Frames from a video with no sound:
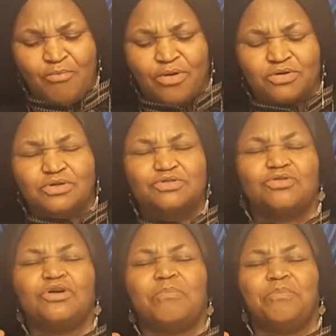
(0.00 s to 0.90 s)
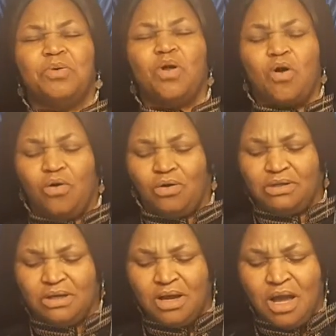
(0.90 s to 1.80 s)
but unto your
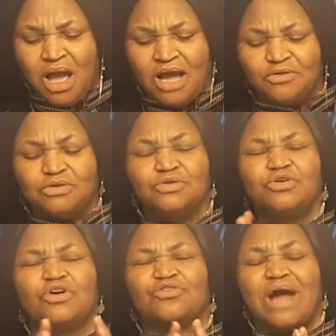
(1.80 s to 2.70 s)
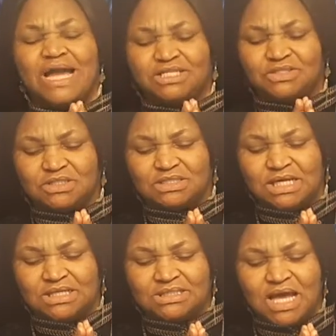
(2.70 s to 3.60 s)
blood and unto your
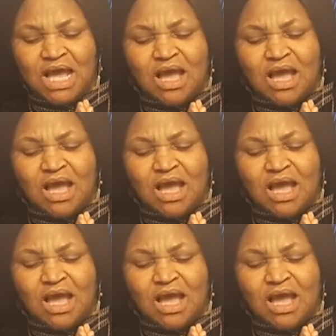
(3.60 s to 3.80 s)
righteousness,